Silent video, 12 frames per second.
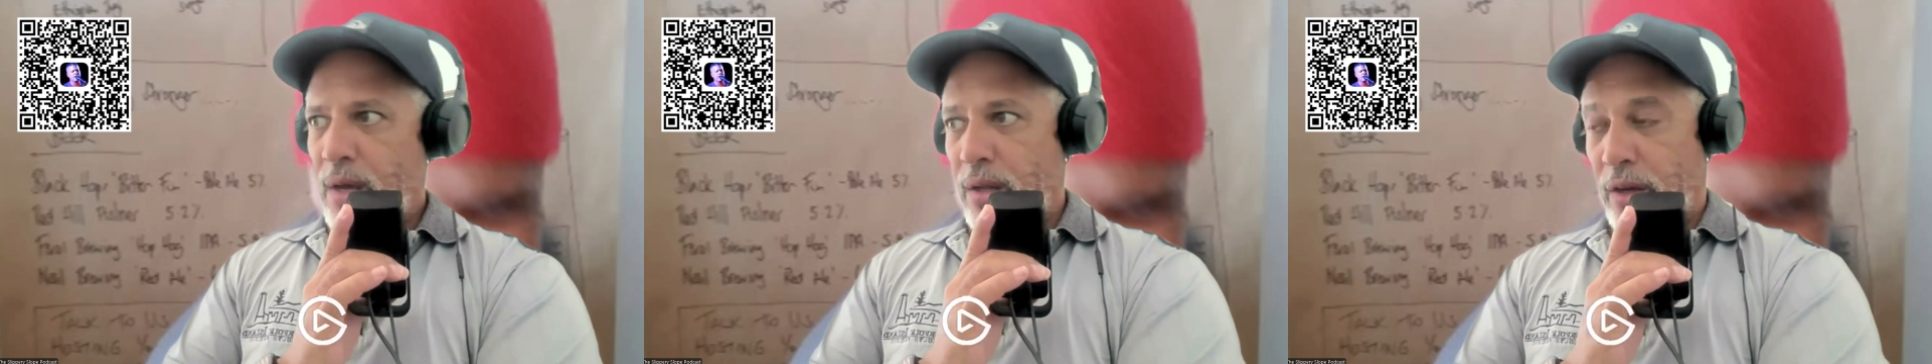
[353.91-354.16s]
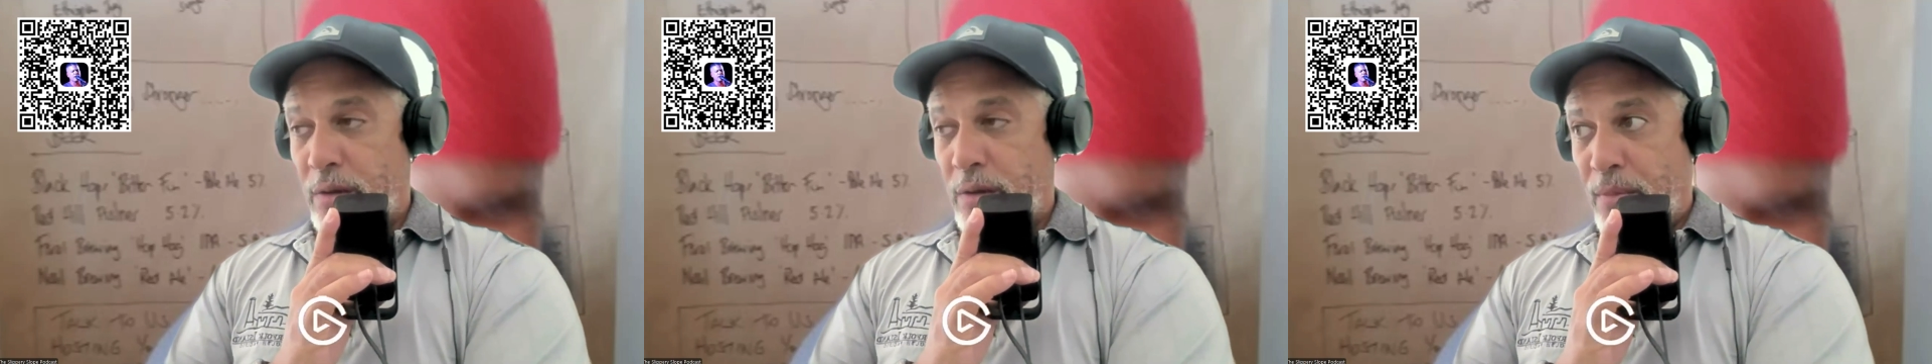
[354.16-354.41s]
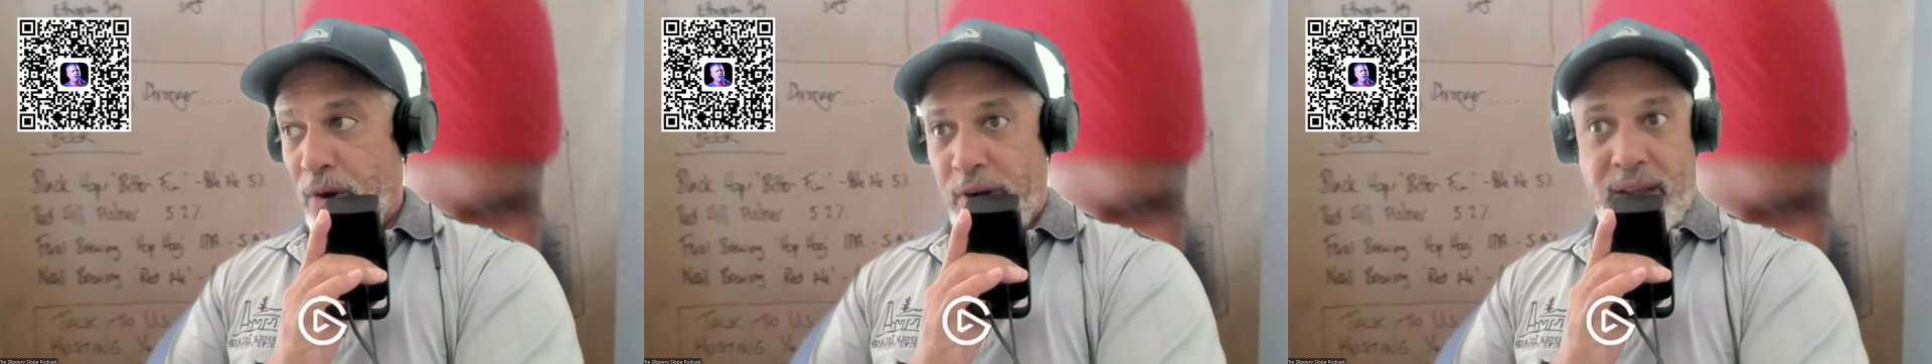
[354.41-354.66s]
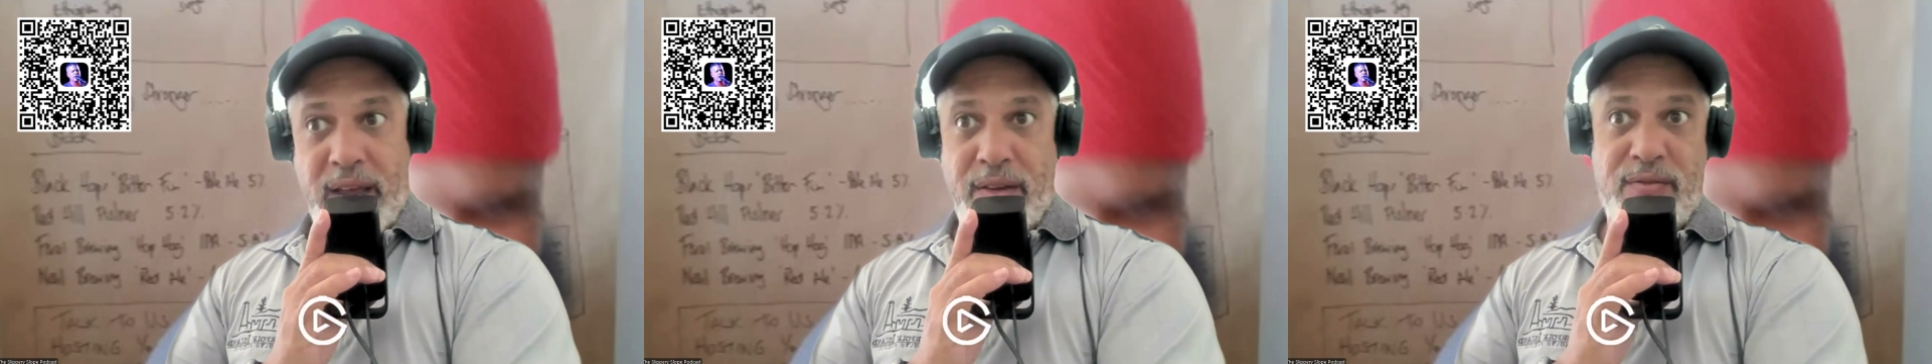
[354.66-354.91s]
like you
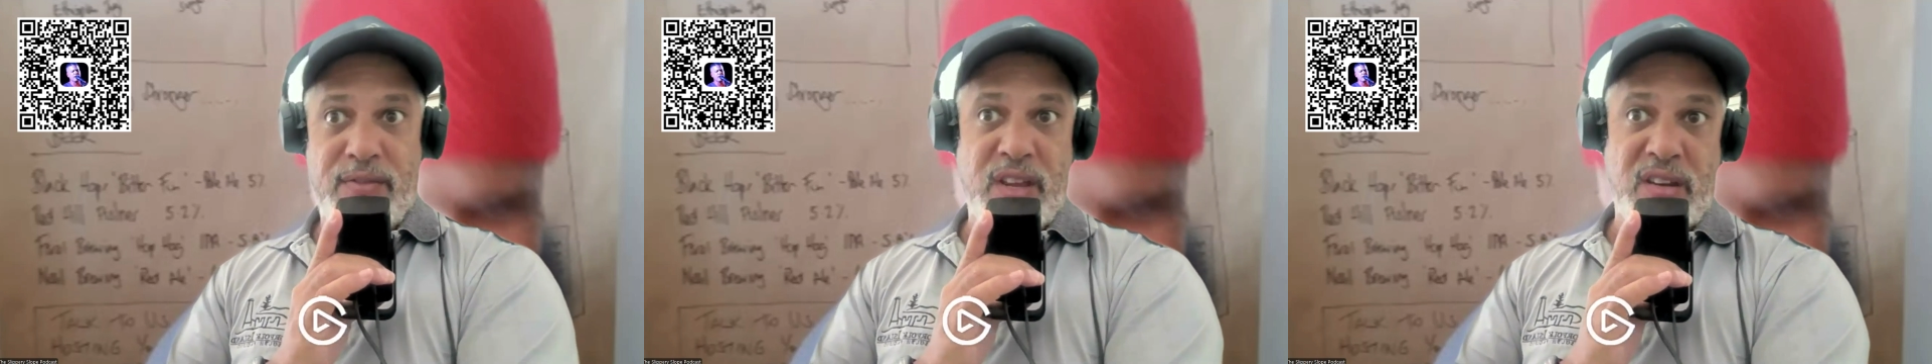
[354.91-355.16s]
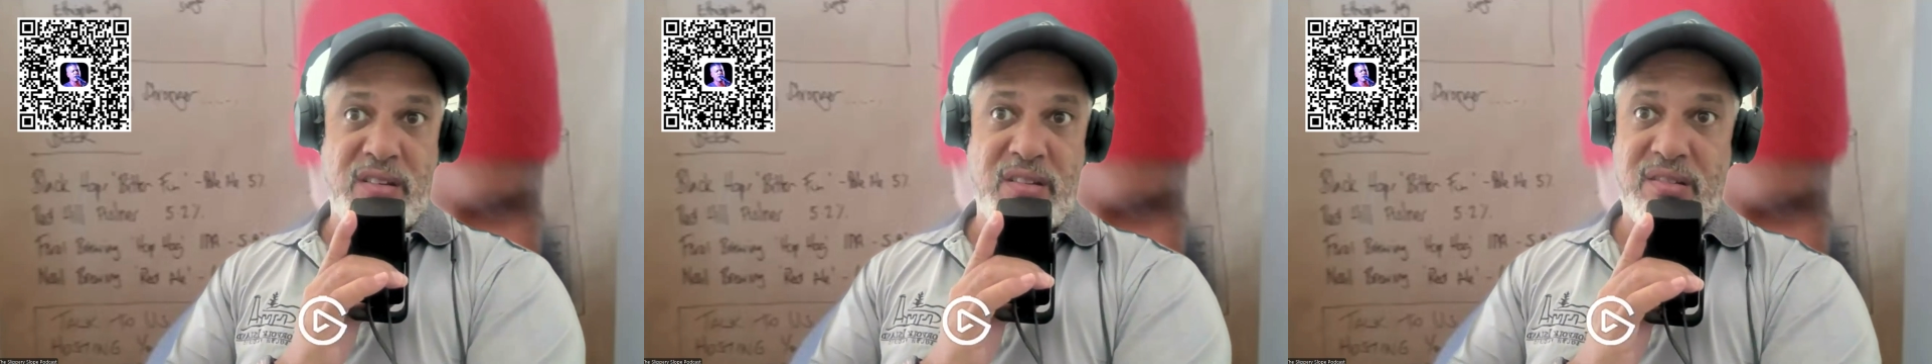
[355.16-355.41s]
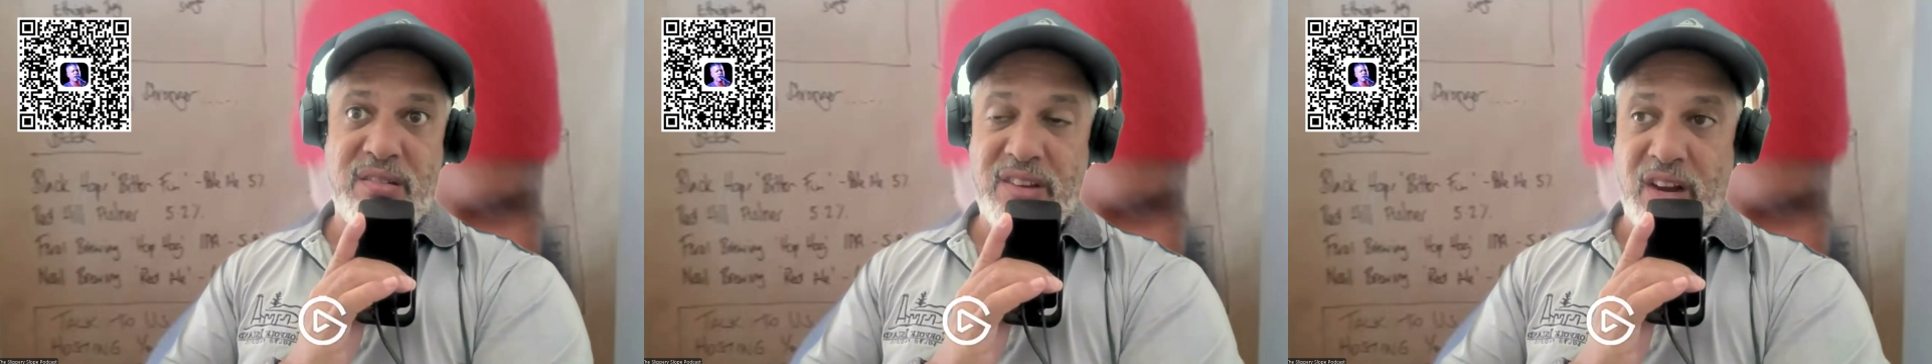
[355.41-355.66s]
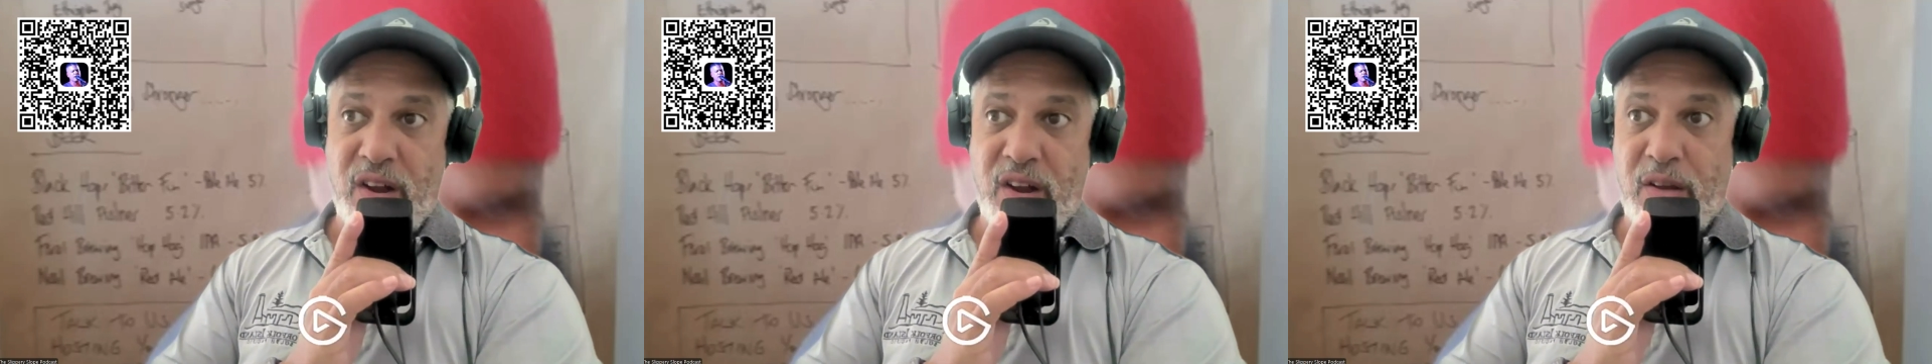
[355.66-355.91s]
might have in,
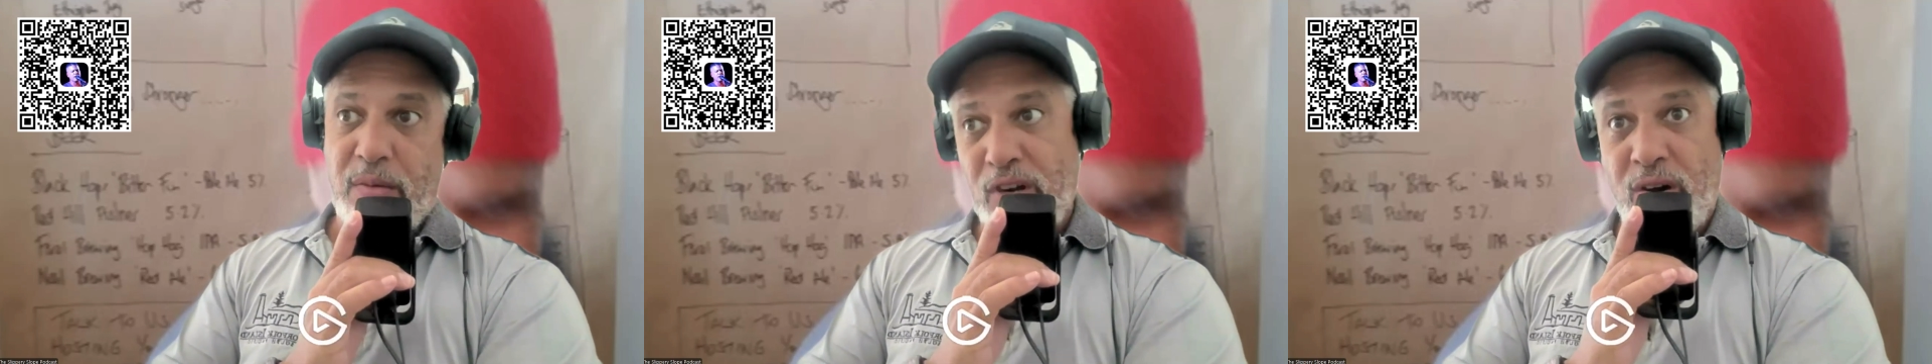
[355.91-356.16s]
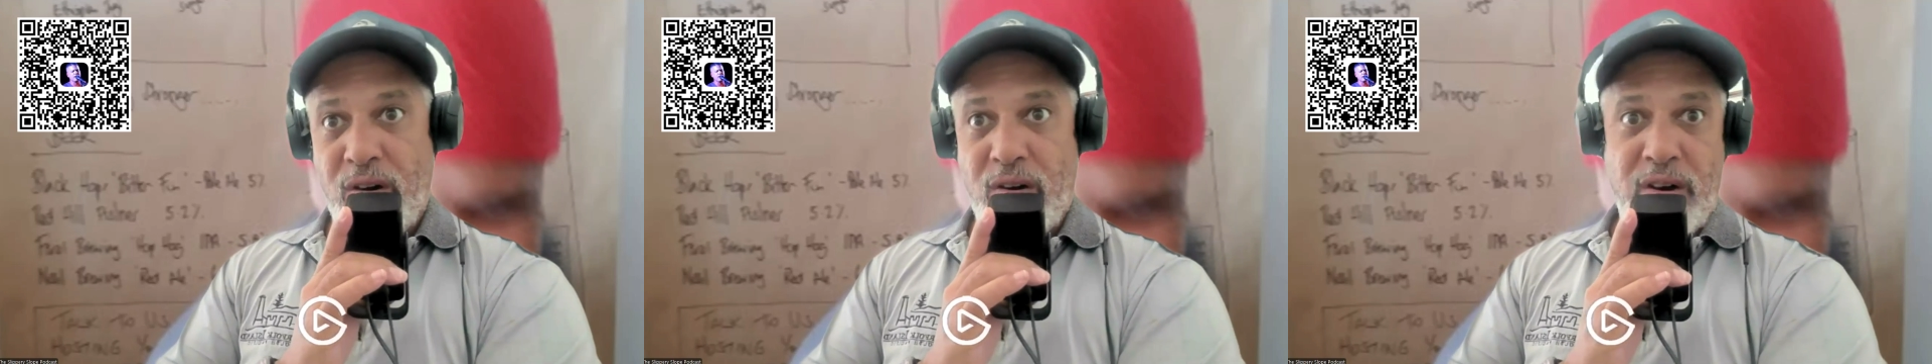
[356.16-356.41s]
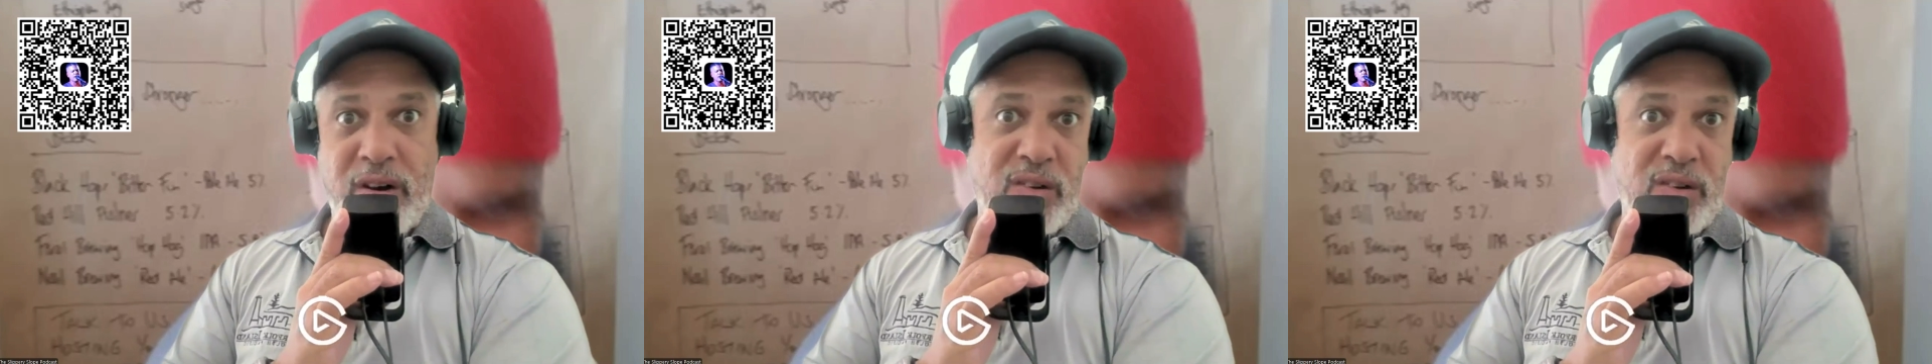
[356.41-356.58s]
Mackay